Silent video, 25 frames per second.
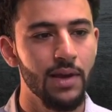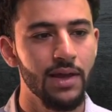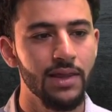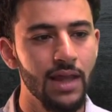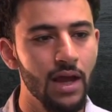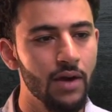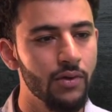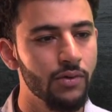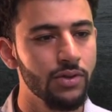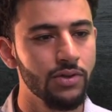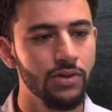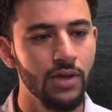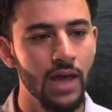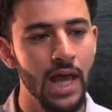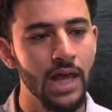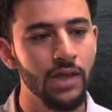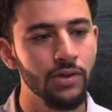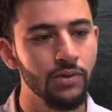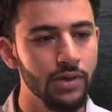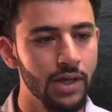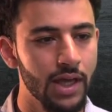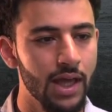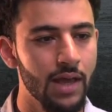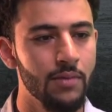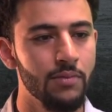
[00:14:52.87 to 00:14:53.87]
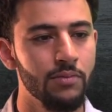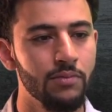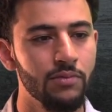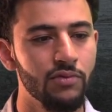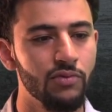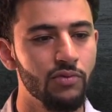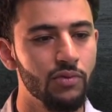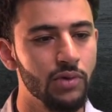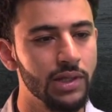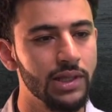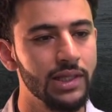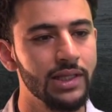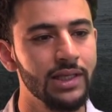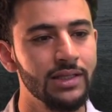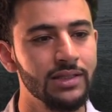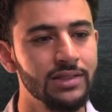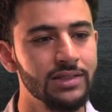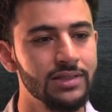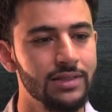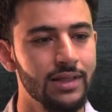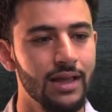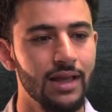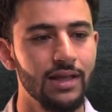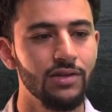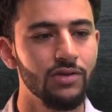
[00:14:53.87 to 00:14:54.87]
And that, yeah, you'll get
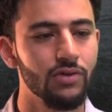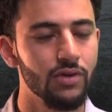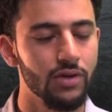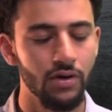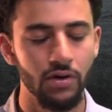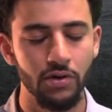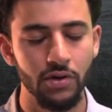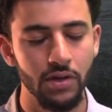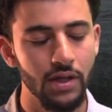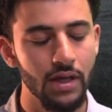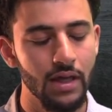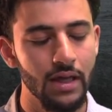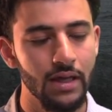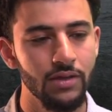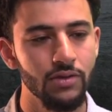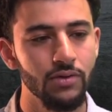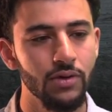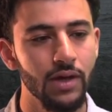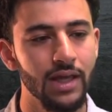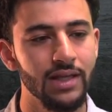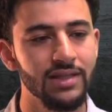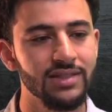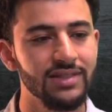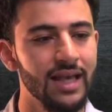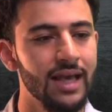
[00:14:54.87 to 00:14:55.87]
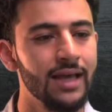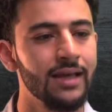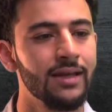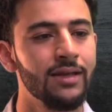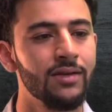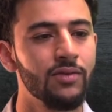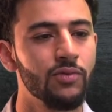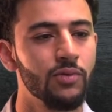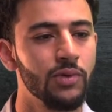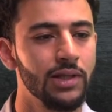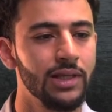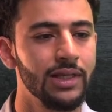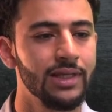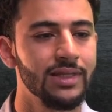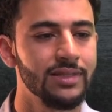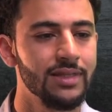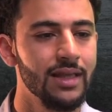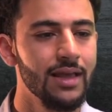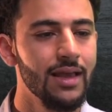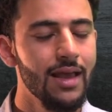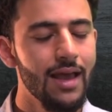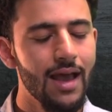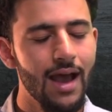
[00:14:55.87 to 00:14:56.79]
released and you'll get cited, released,